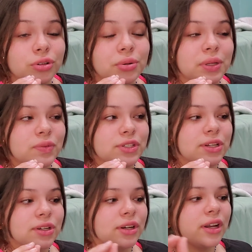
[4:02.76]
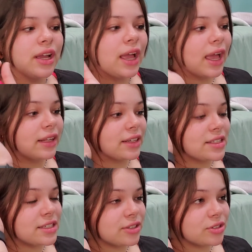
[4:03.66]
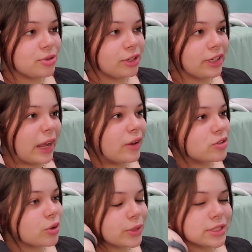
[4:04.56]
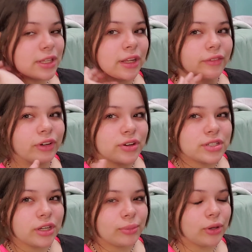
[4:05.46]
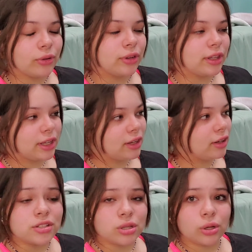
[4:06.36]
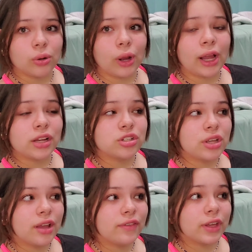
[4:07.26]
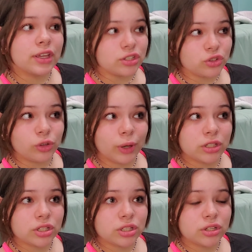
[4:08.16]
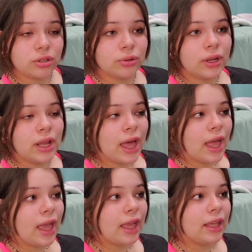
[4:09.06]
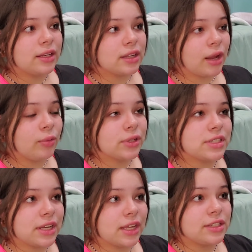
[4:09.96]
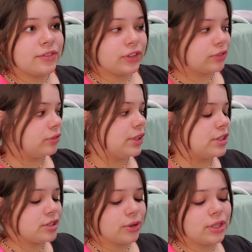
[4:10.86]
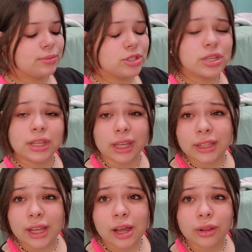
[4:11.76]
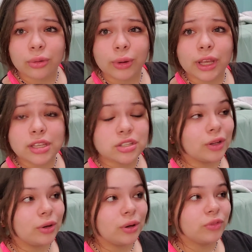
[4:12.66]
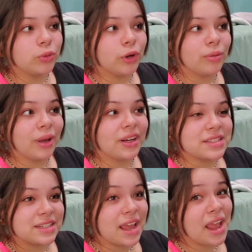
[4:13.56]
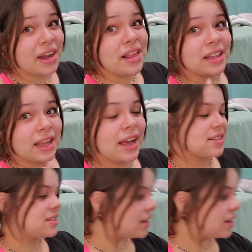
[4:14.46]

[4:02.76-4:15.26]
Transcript: when I was younger and I still do it now, so it wasn't like a very sentimental thing. So I actually have a history project to do and I want today to feel free, so I think I'm just gonna get that out of the way so I don't have to worry about it today in class.